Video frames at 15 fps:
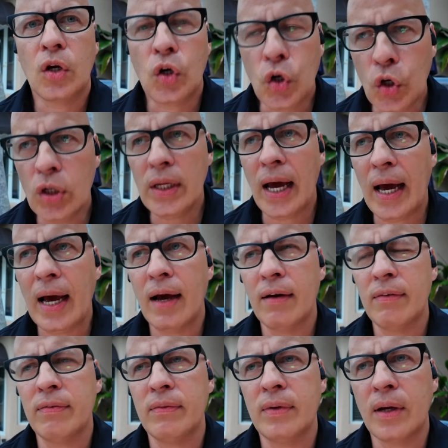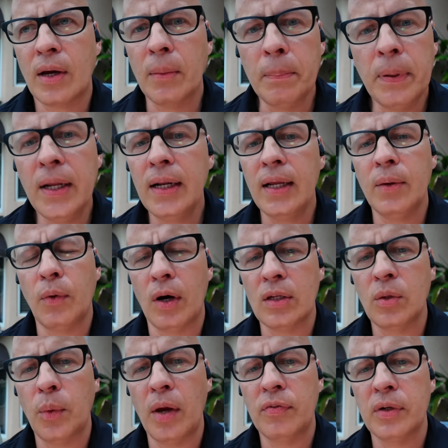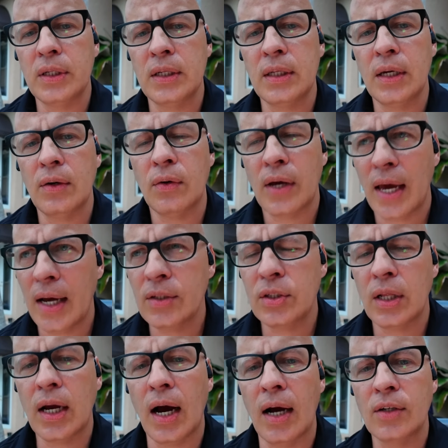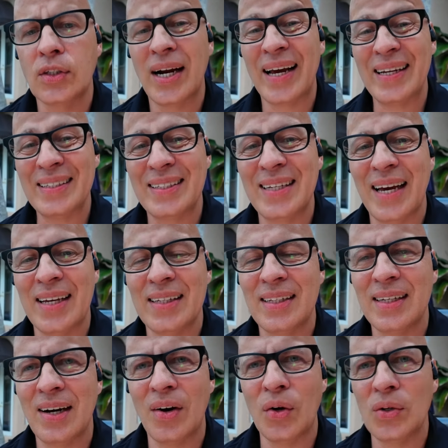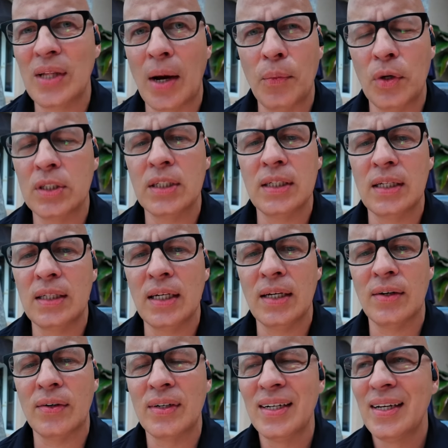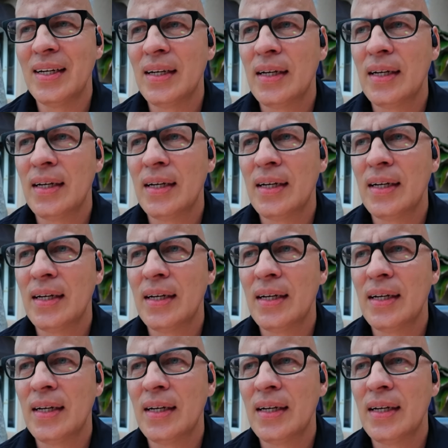could have completely walked away from the deal, canceled the contract, and said, oh, that wasn't a deal,